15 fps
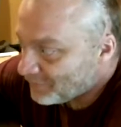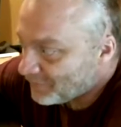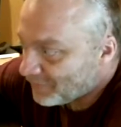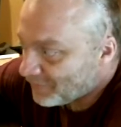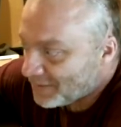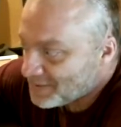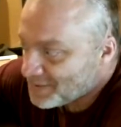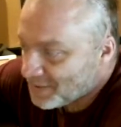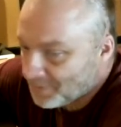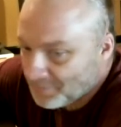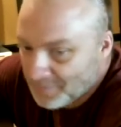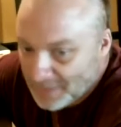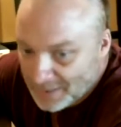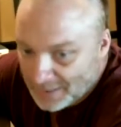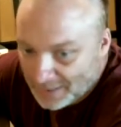less than a
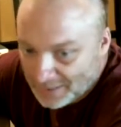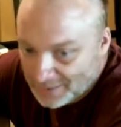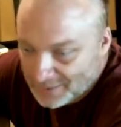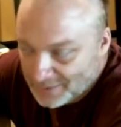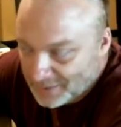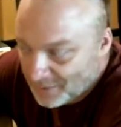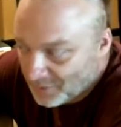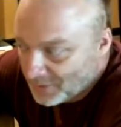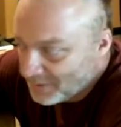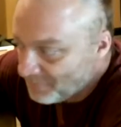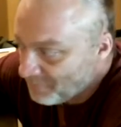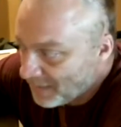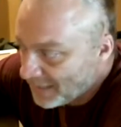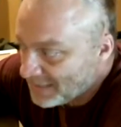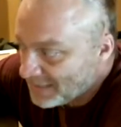minute, you know, it
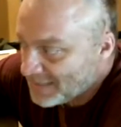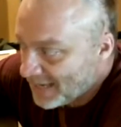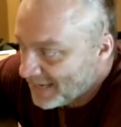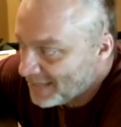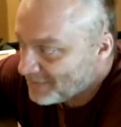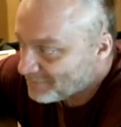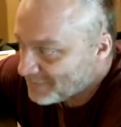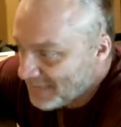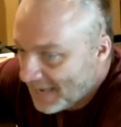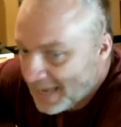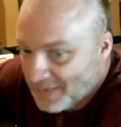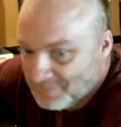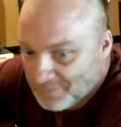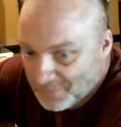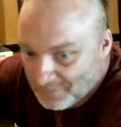might take
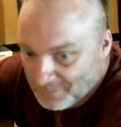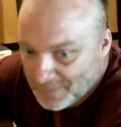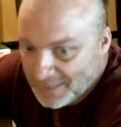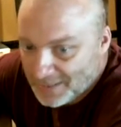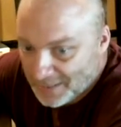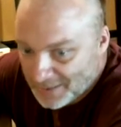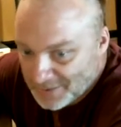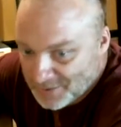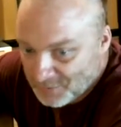10 minutes,